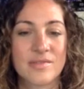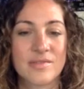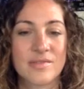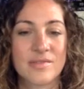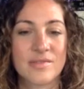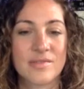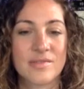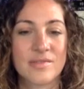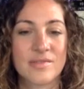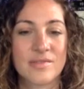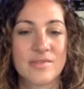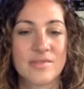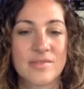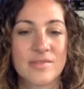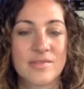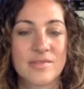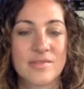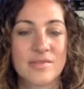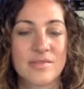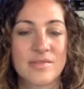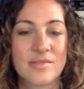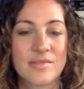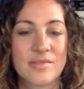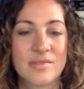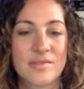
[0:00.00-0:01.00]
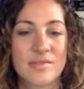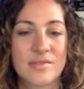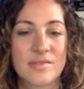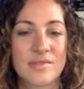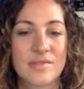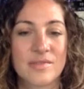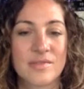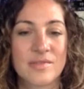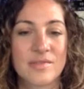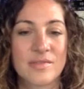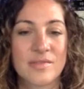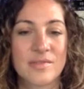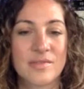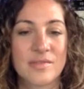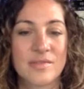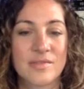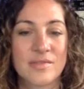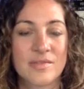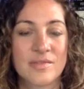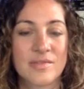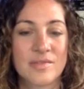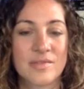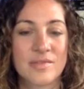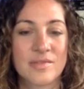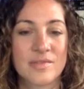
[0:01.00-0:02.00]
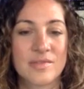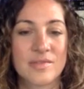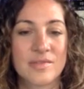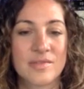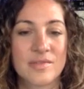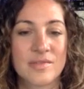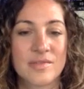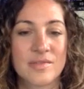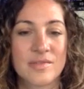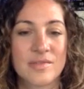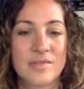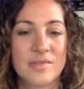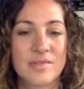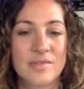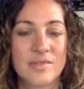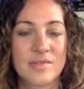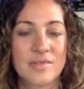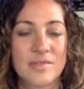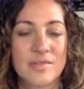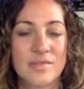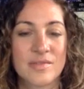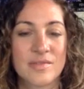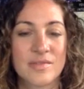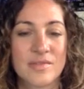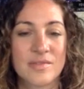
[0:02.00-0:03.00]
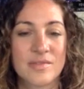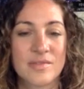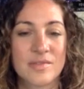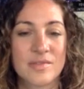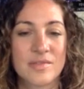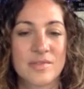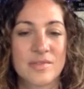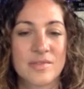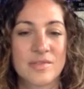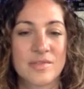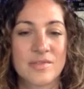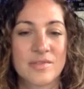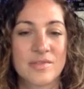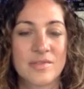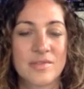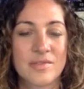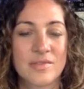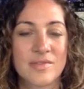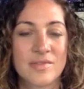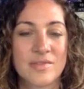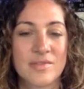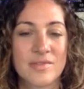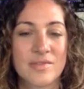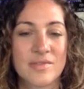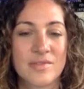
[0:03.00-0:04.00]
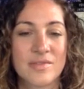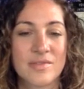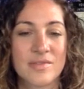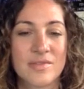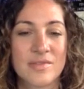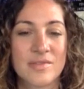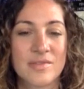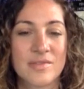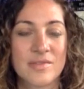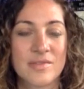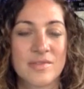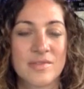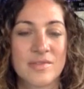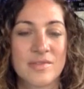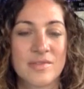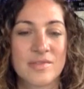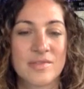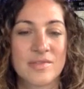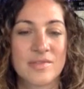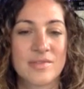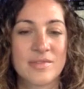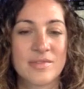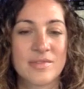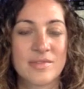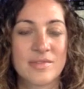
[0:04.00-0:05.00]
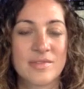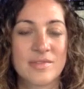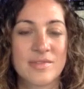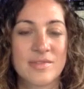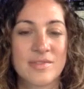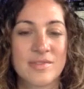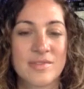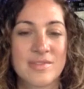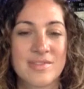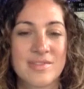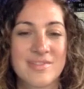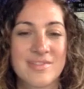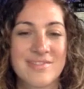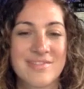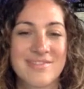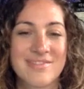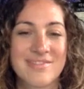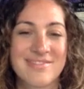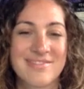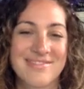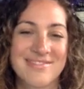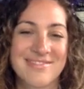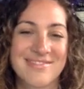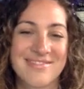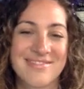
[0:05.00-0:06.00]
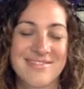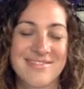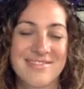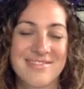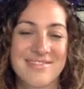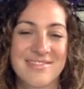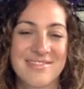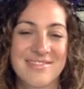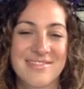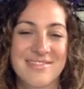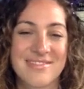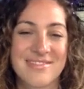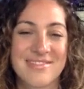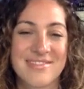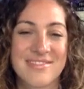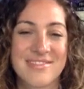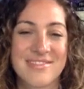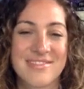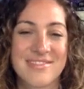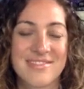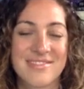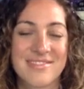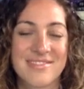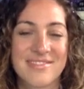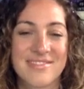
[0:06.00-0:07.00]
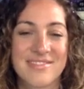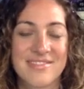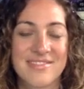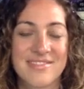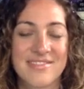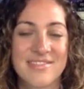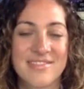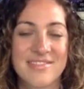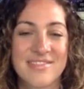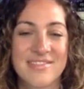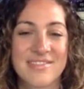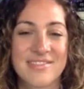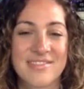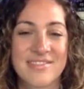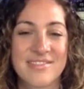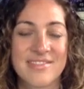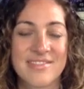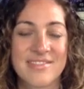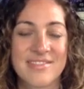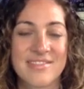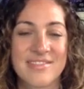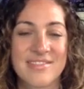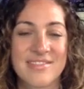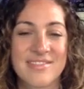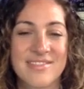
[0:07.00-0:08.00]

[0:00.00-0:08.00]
[no speech]